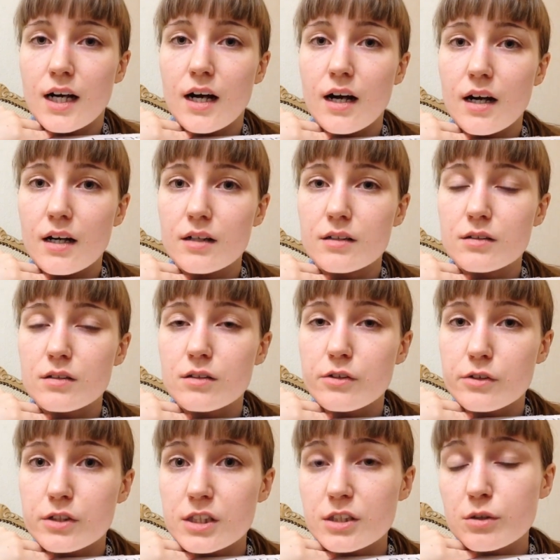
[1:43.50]

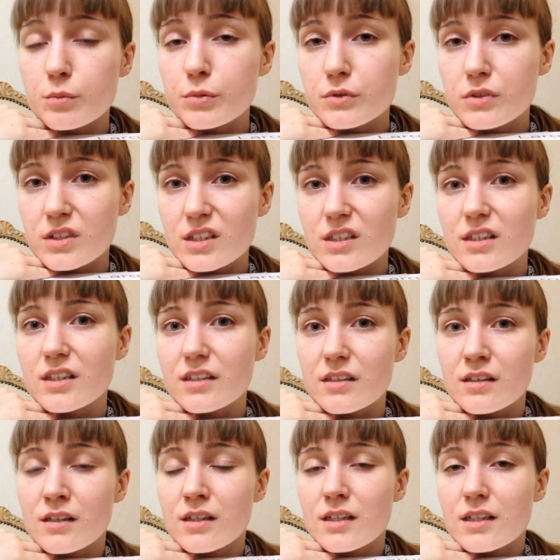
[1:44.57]
Lolita Butiken
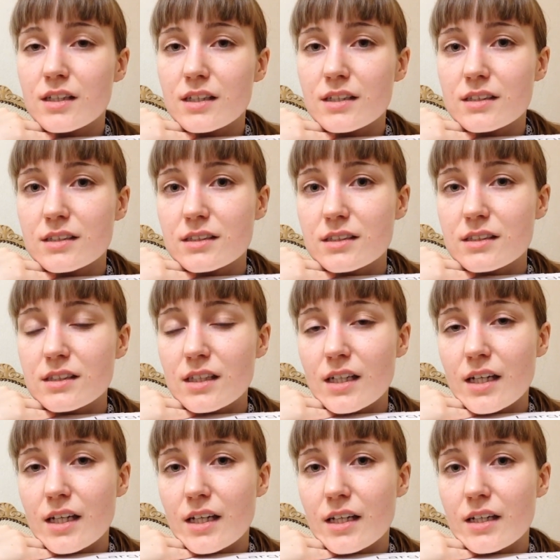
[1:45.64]
is
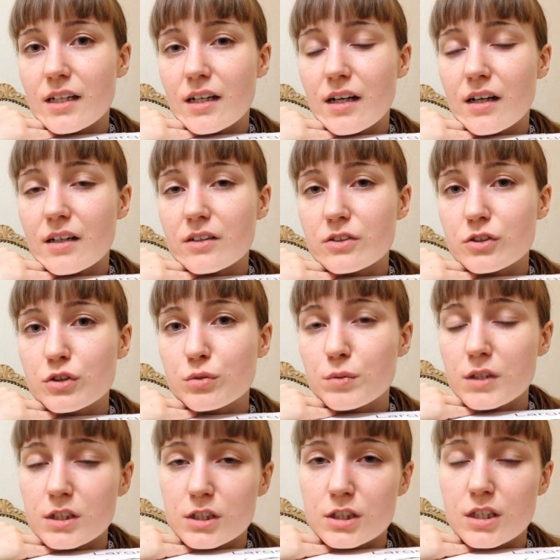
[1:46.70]
a
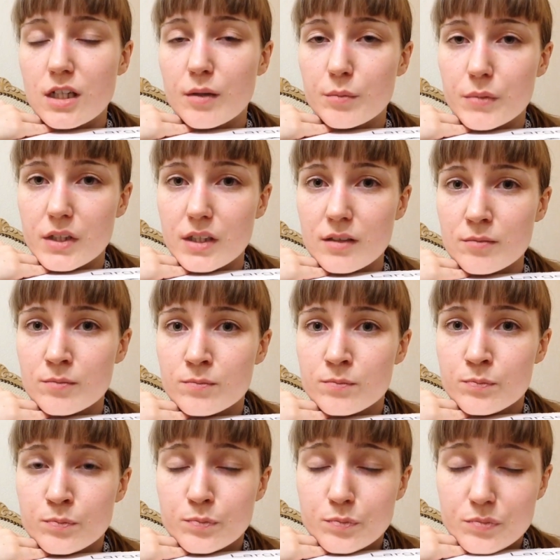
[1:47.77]
Swedish company,
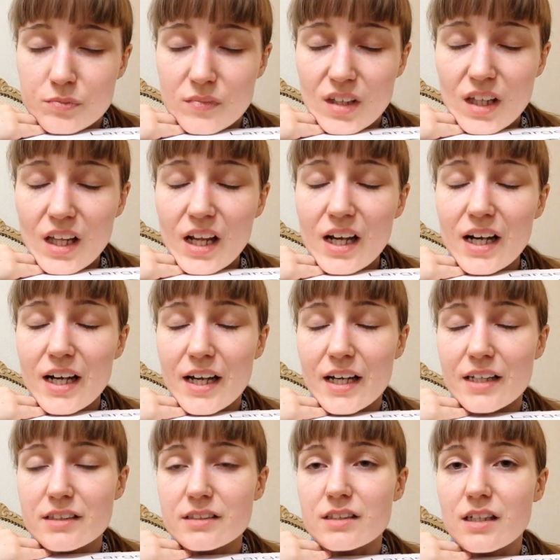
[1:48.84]

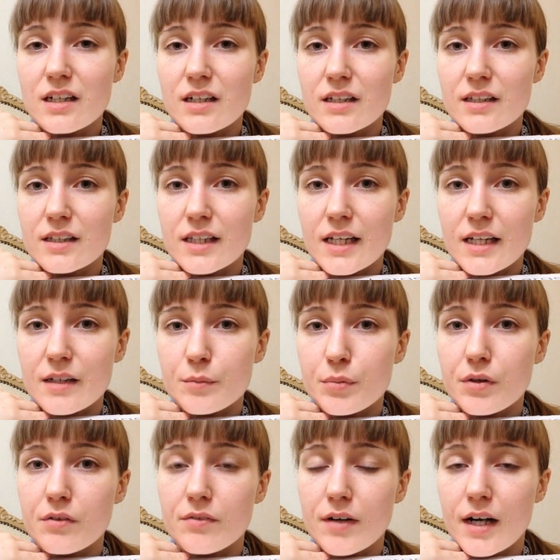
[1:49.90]
and they
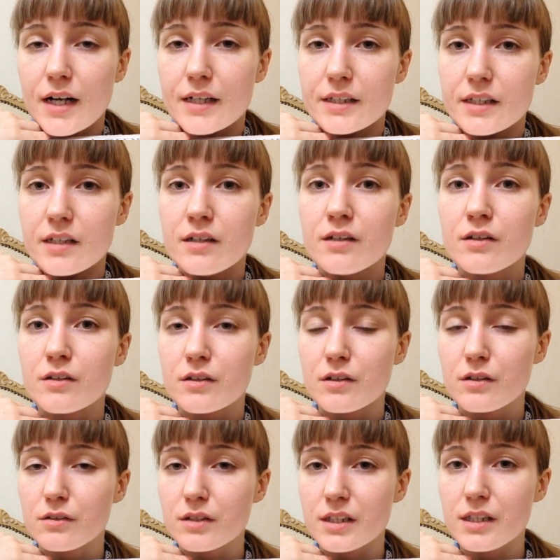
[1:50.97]
provide
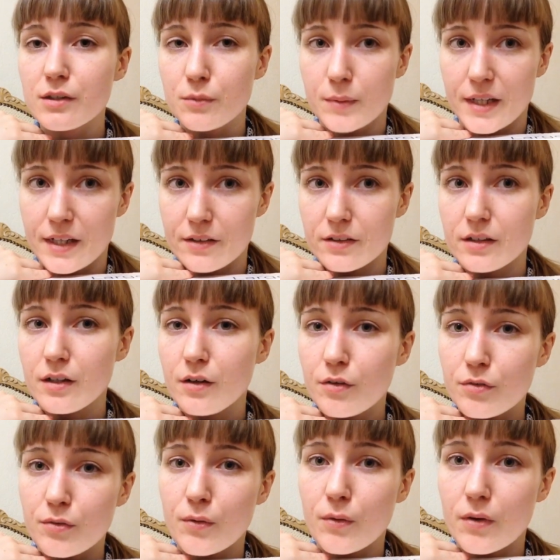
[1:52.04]
Lolita wear
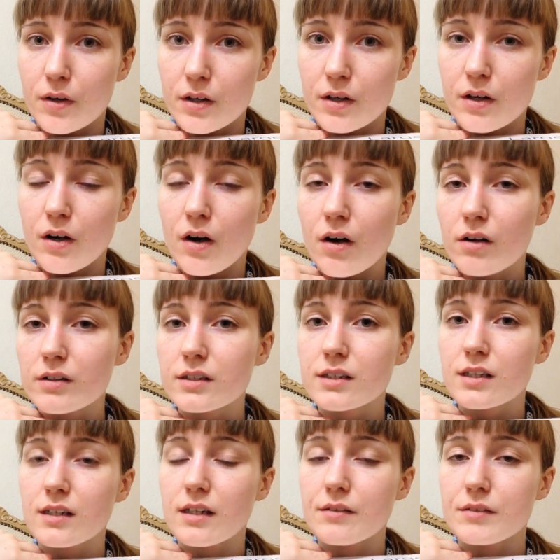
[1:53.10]
for all
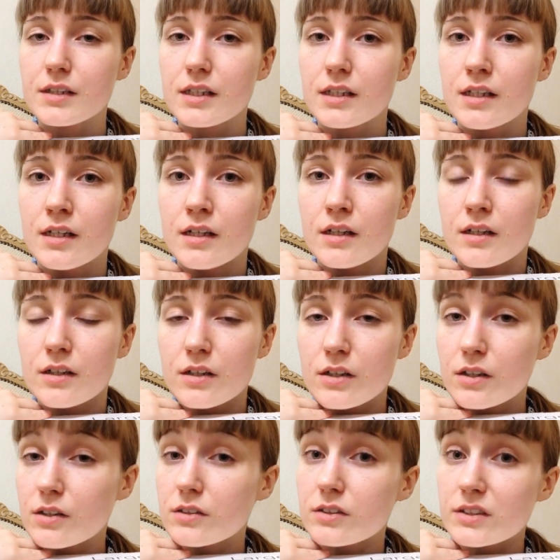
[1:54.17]
the lovely
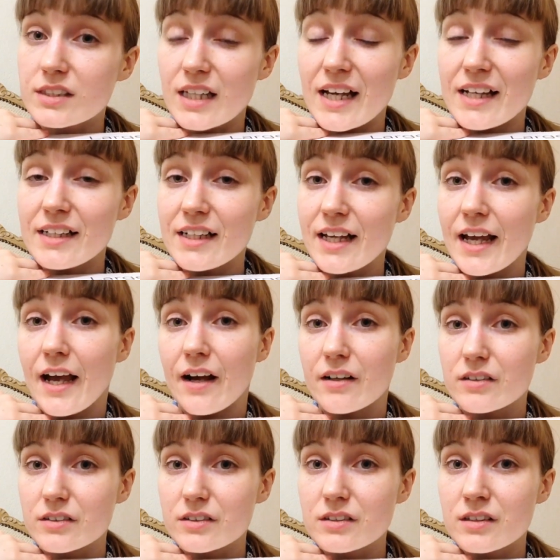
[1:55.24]
girls and
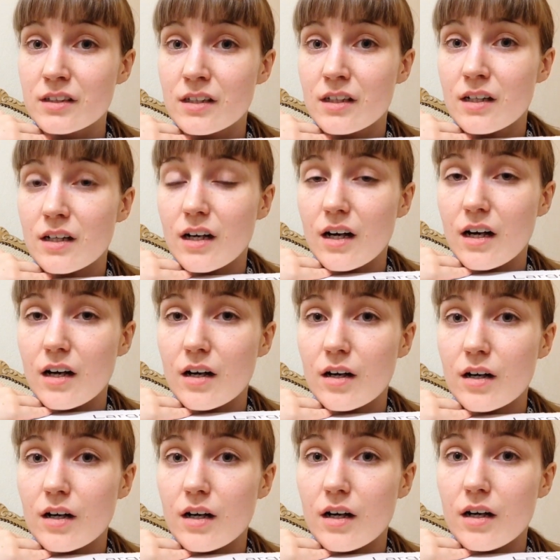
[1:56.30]
gals
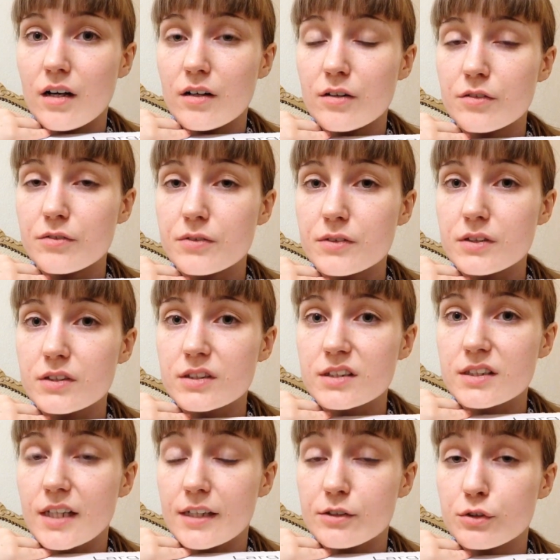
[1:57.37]
of
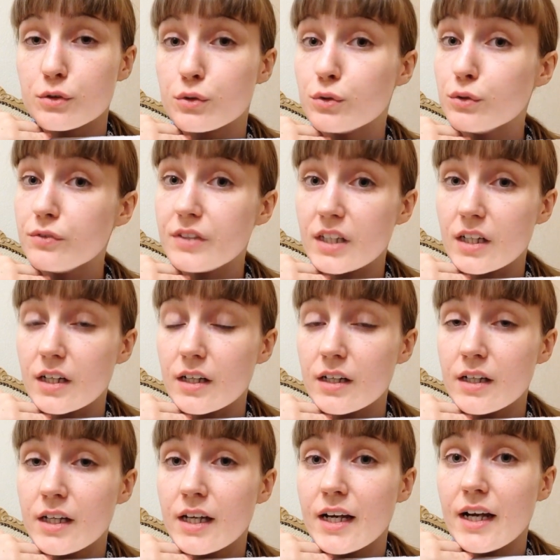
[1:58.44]
Scandinavia
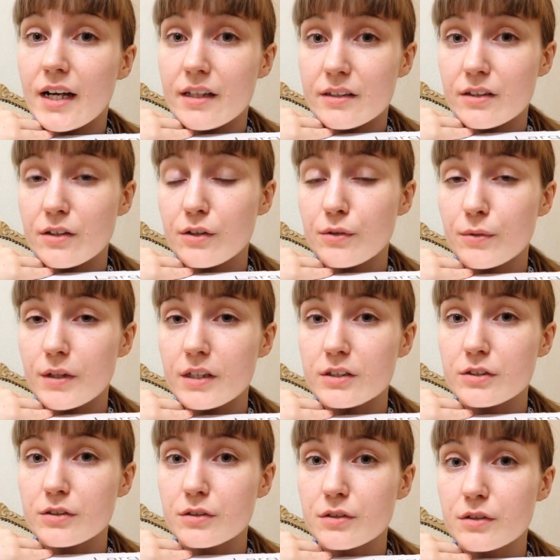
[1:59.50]
and the
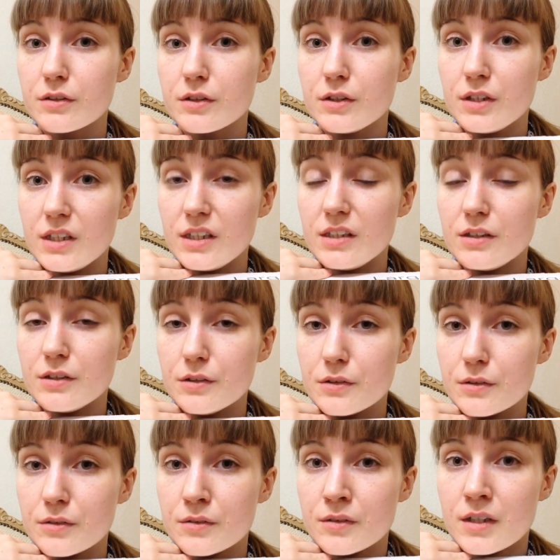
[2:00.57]
greater EU.